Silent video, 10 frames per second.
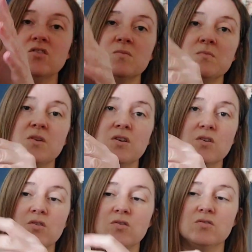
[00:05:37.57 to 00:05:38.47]
jumbo
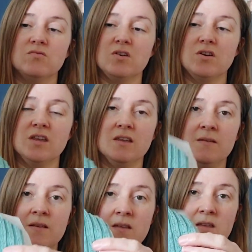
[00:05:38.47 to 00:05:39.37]
corduroy,
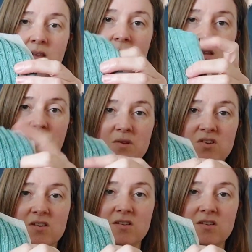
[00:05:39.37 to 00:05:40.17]
which